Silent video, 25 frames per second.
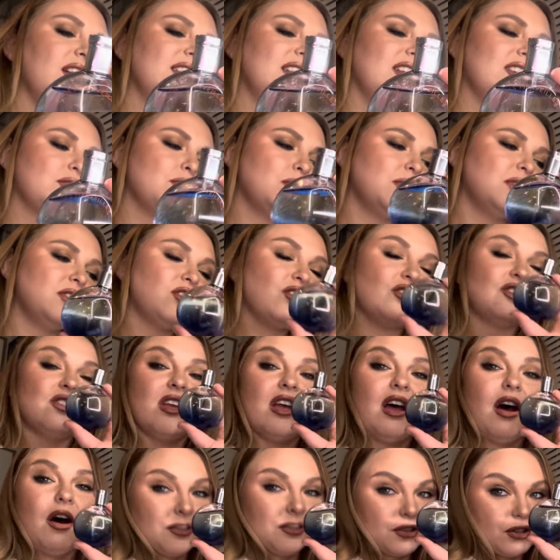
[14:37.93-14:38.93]
this one's
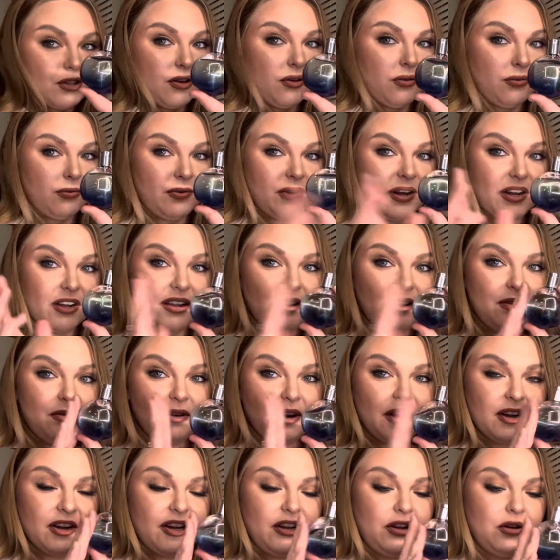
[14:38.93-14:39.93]
also very,
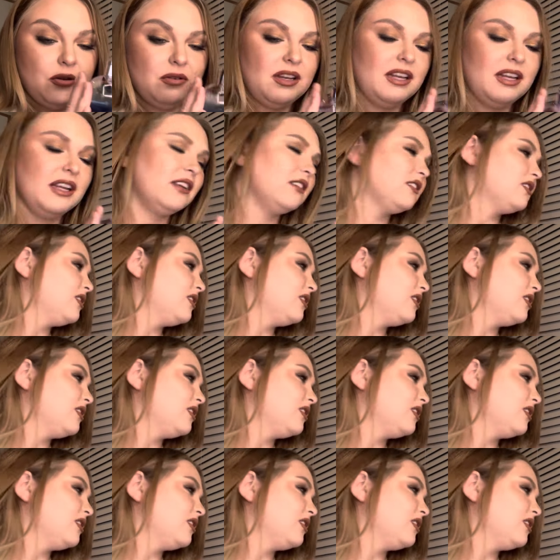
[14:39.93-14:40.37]
very unique